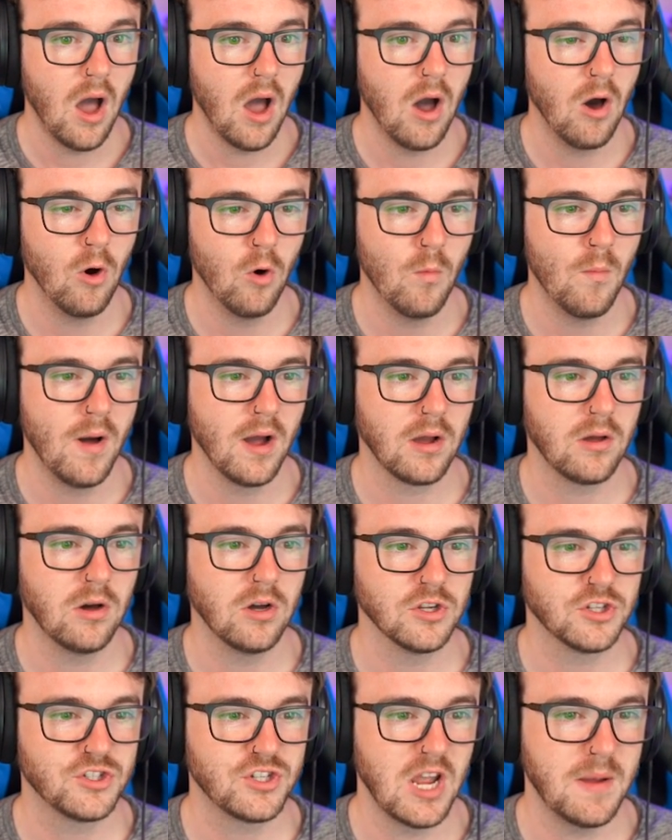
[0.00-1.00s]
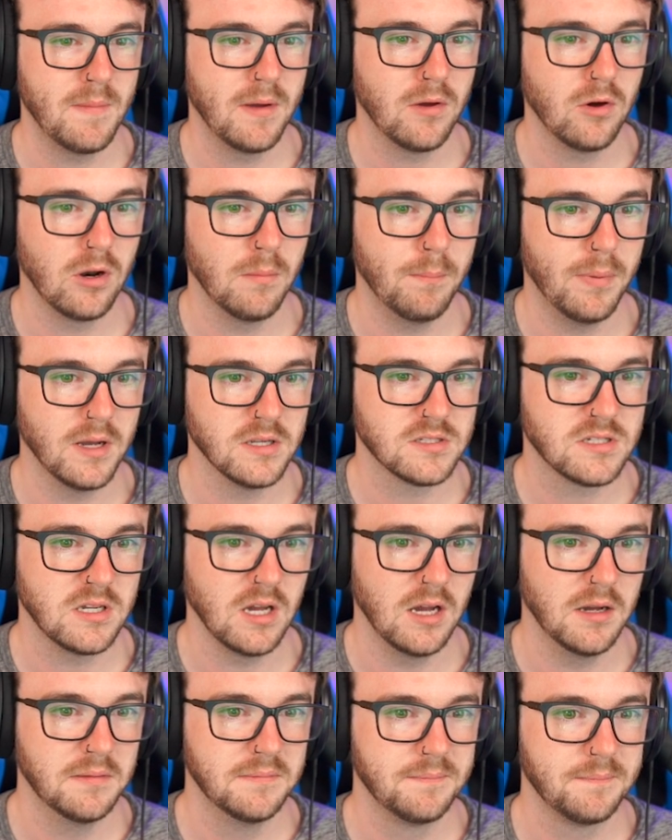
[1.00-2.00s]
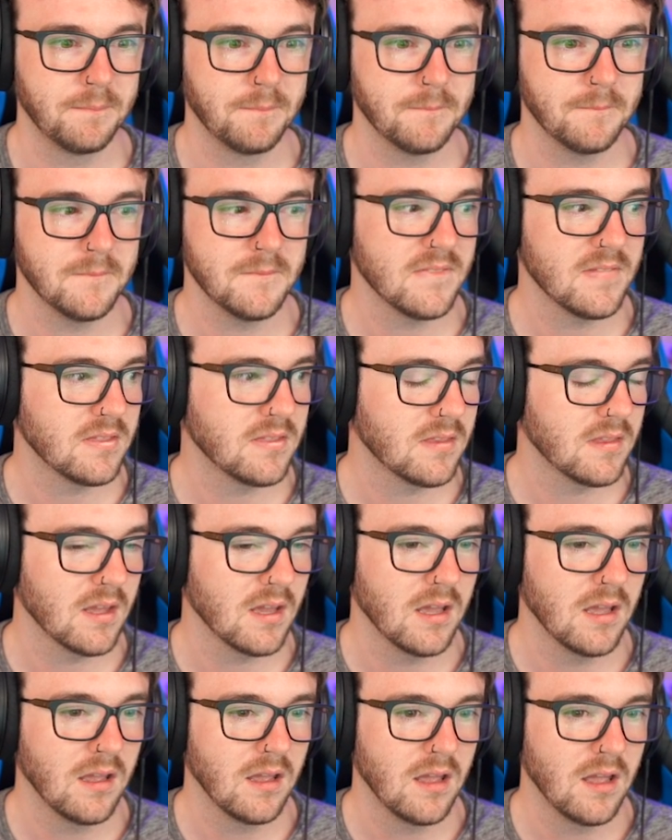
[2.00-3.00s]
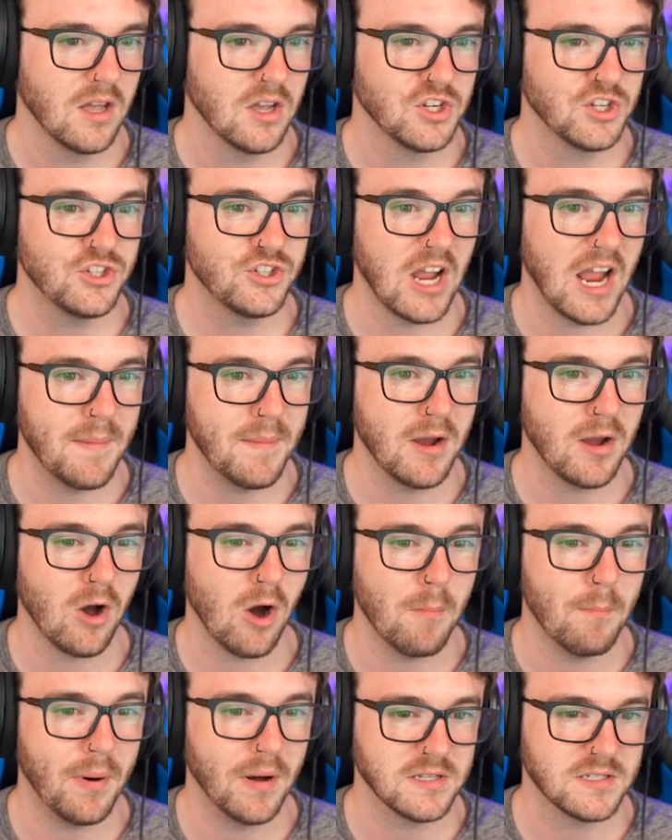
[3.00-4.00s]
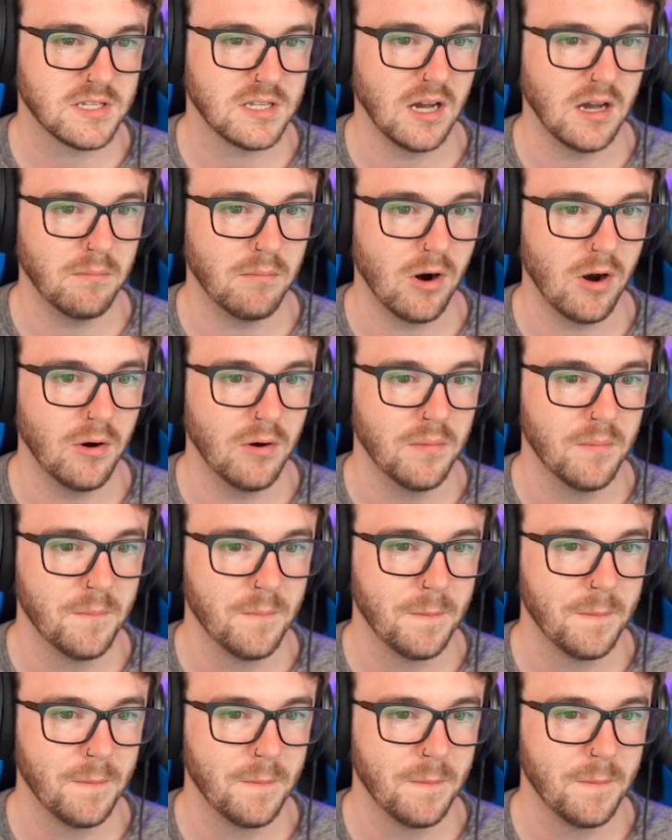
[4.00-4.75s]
Oh my god, Shaymin got a buzz cut. Shaymin got buzz cut, bro.